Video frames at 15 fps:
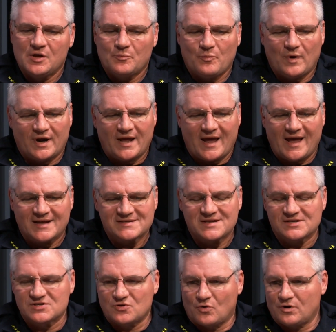but it has
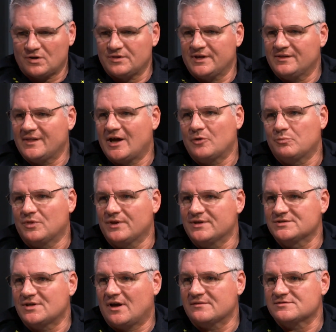historically allowed
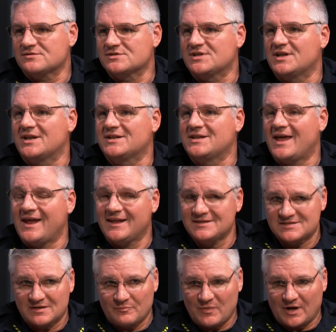police officers to detain
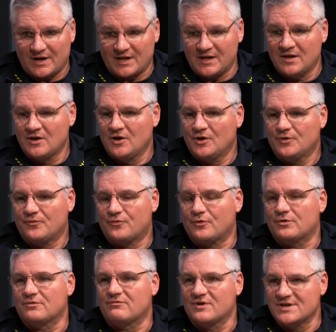somebody
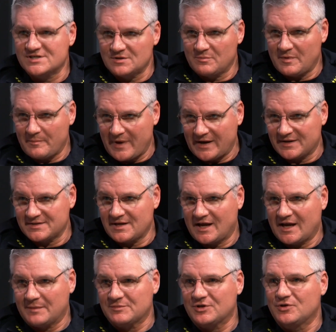for a reasonable amount of
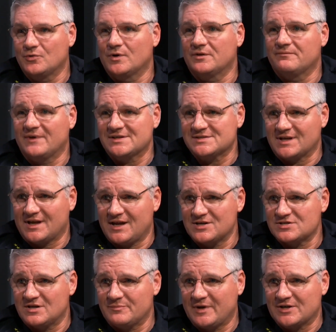time to do an
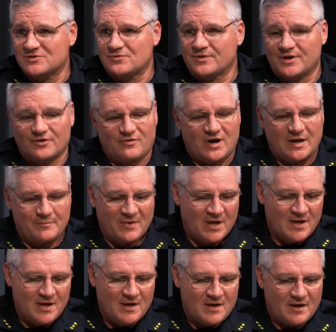investigation to make sure that a crime
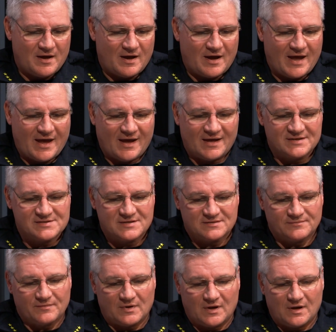
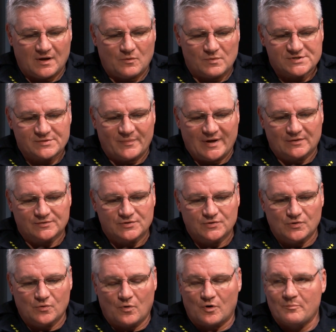was about
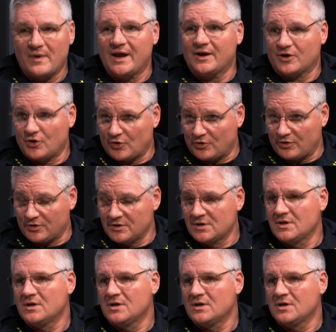to or may occur.